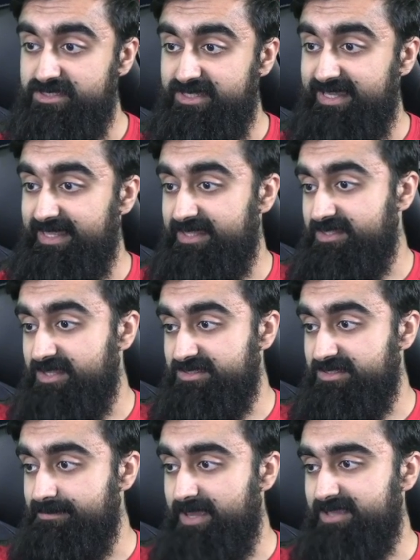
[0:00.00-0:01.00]
it
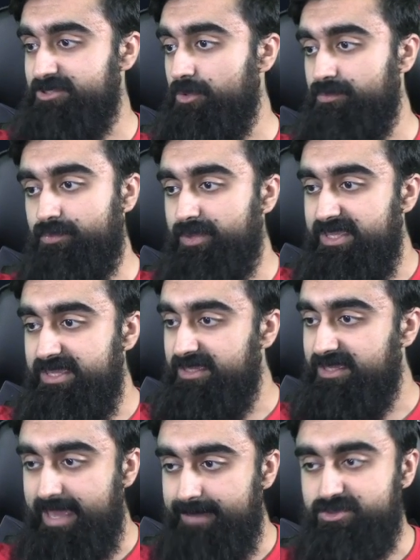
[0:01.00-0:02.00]
doesn't make, so we
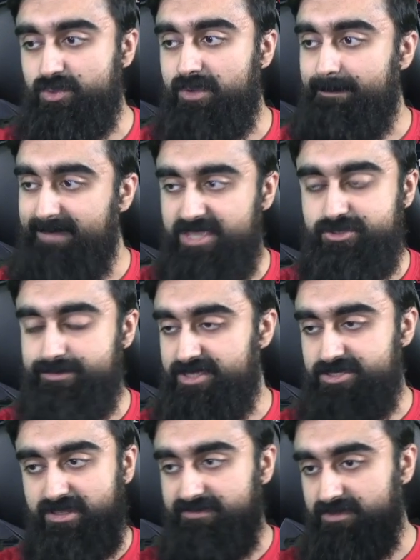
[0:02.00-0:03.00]
came to a major
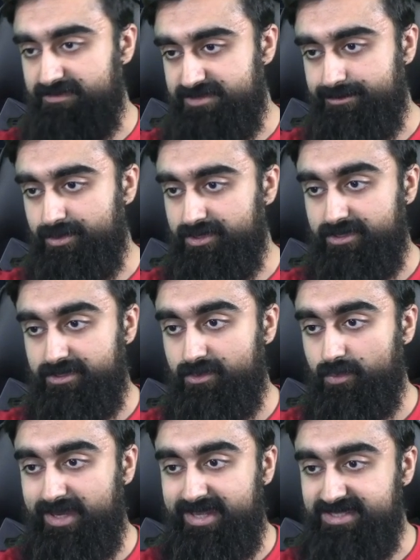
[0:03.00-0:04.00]
level of support here.
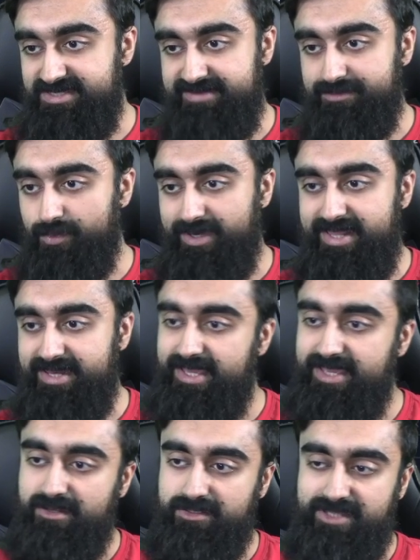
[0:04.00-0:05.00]
187,
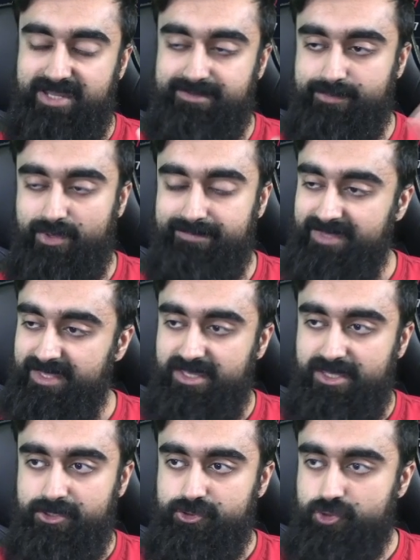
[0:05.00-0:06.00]
188 on the IWM,
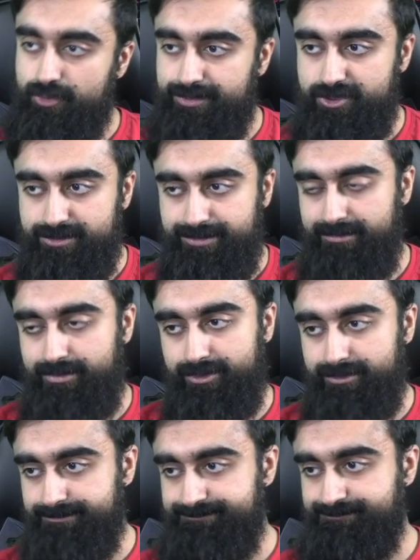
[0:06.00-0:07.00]
super
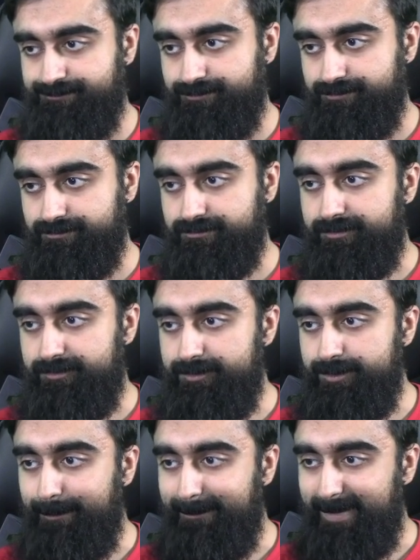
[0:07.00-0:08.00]
important.
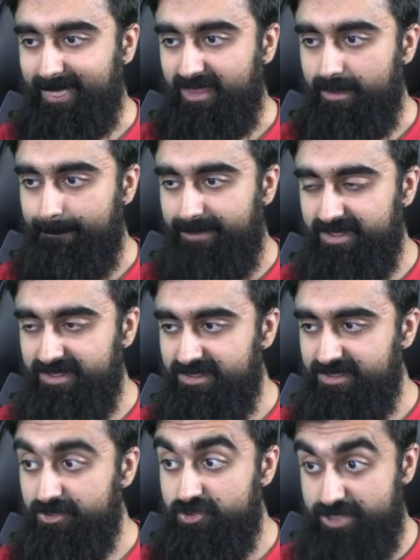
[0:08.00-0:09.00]
But
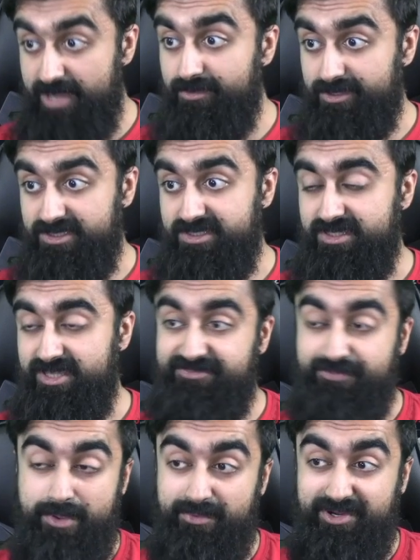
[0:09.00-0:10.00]
generally, if
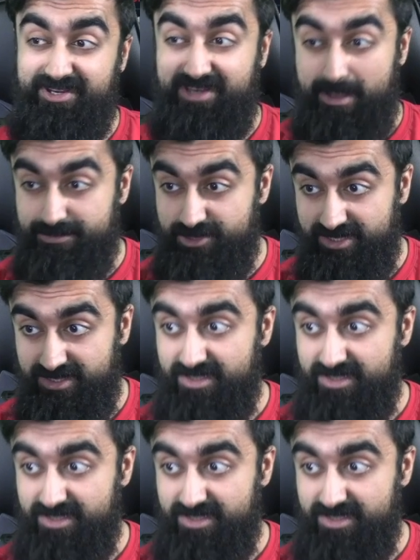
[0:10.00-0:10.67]
we were in an uptrend,